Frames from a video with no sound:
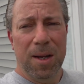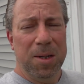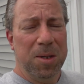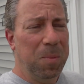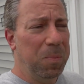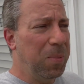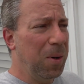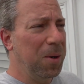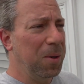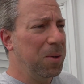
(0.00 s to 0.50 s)

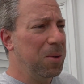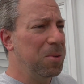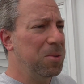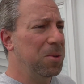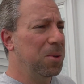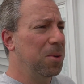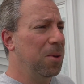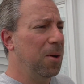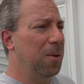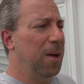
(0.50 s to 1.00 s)
debunkers
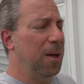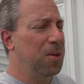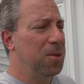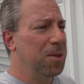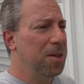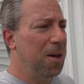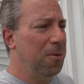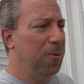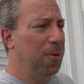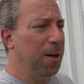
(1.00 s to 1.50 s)
and all that
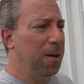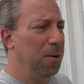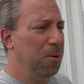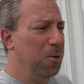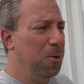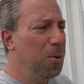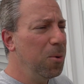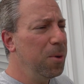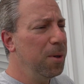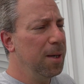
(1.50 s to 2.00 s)
stuff. Like,
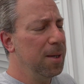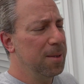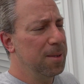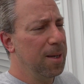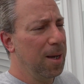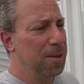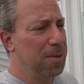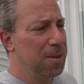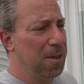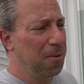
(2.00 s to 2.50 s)
who needs
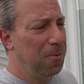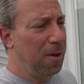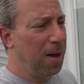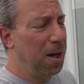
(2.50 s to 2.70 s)
that stuff?